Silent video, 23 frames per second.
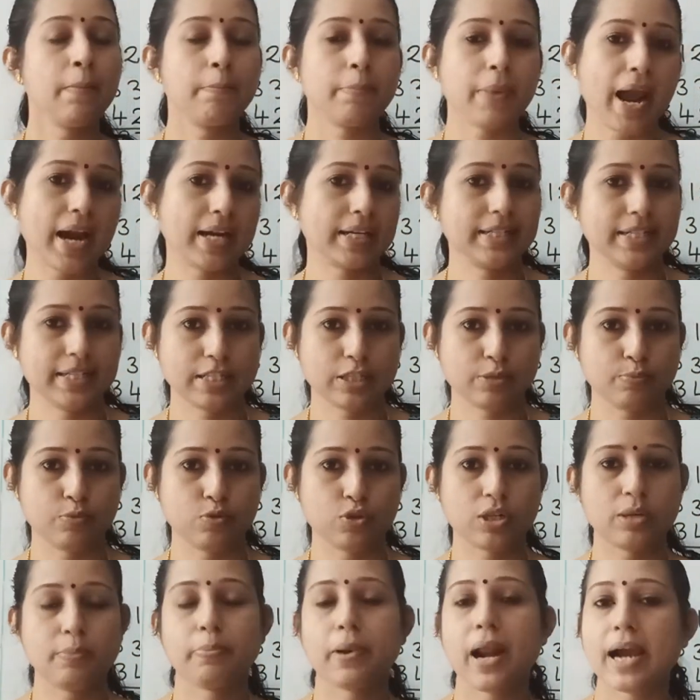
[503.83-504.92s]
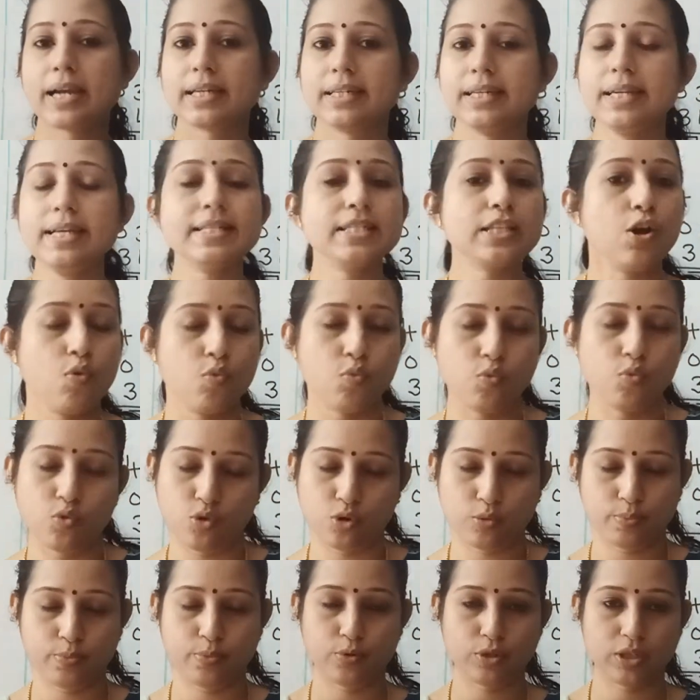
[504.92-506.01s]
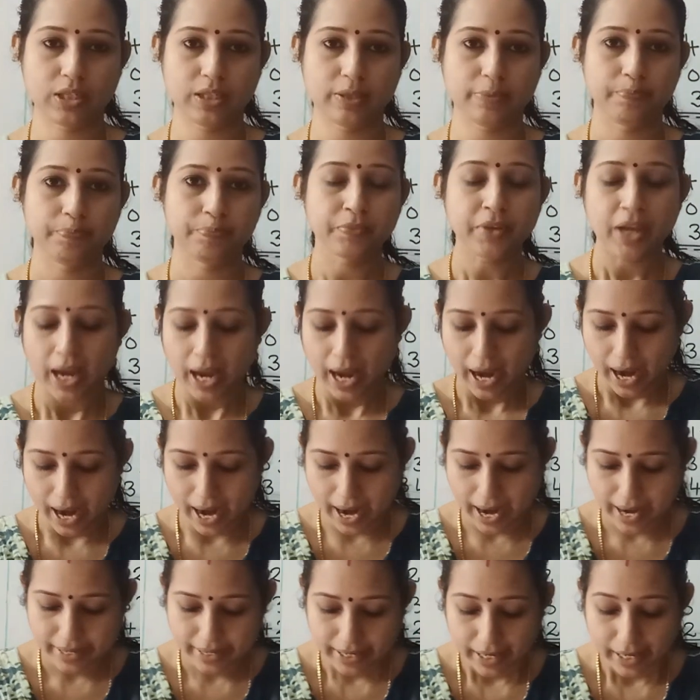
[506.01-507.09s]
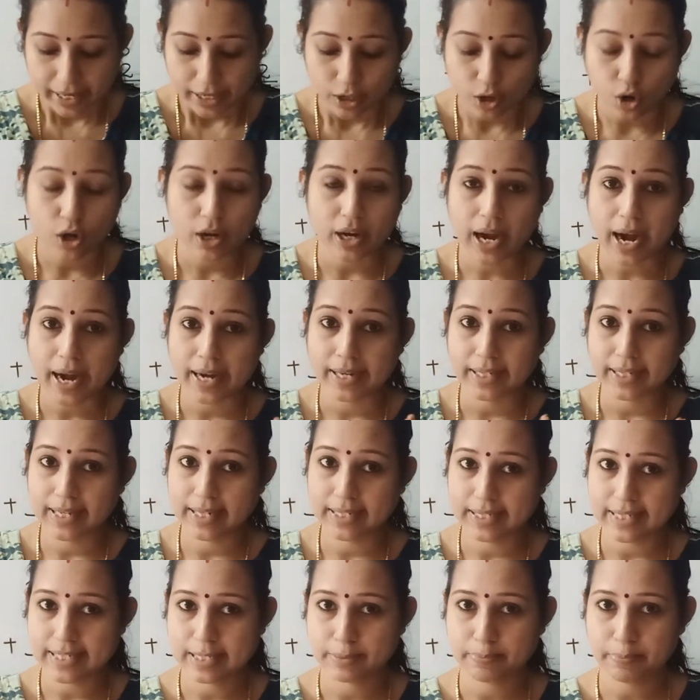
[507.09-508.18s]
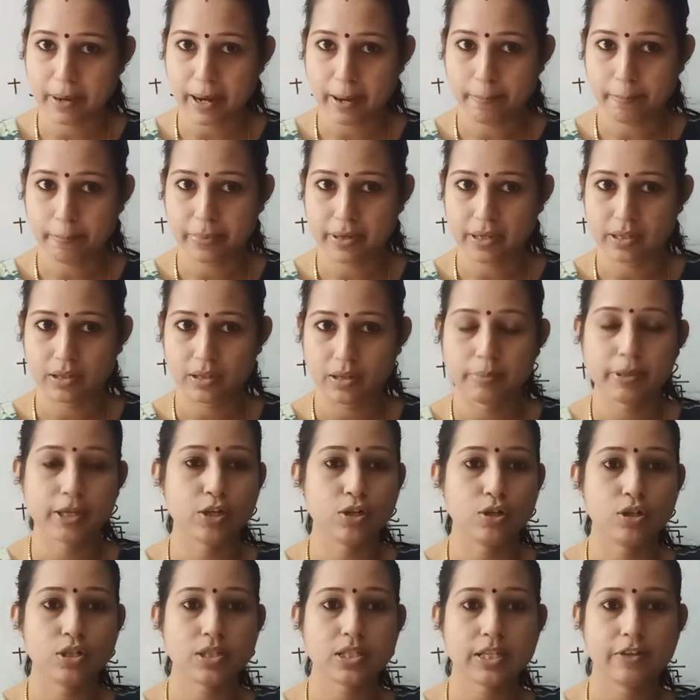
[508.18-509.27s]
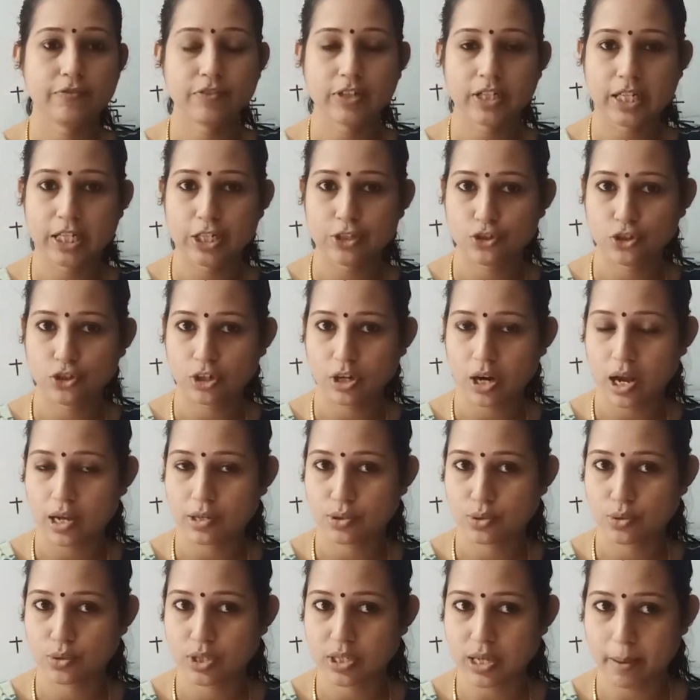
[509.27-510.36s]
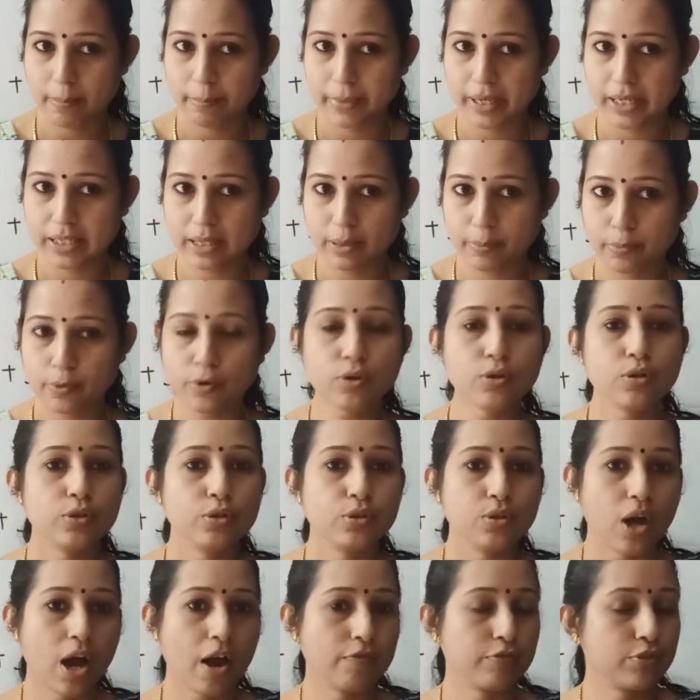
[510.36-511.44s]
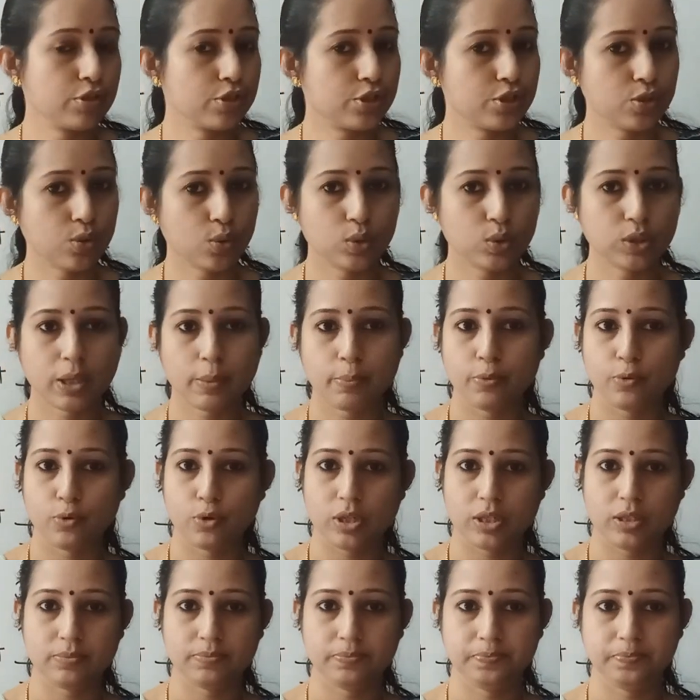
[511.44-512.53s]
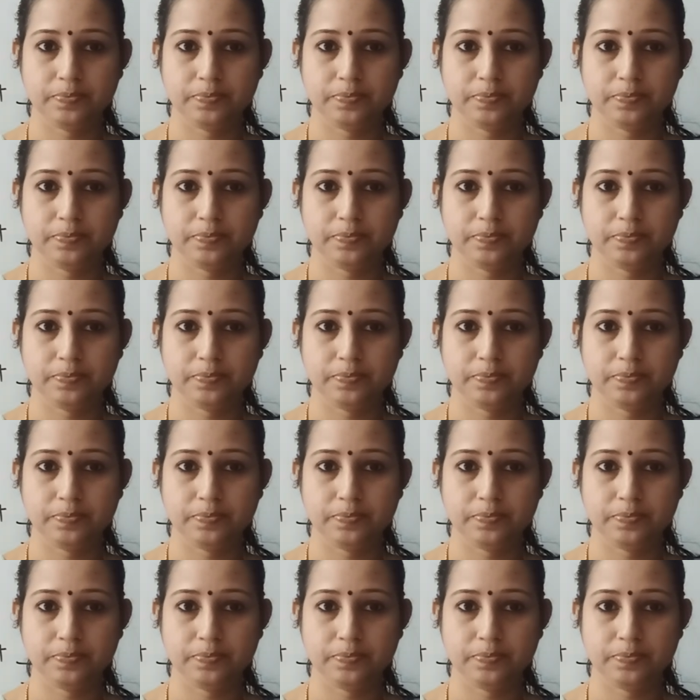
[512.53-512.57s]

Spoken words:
Practice book, practice workbook. And don't write in this paper, because if the teacher asks to submit the book, you have to show the book.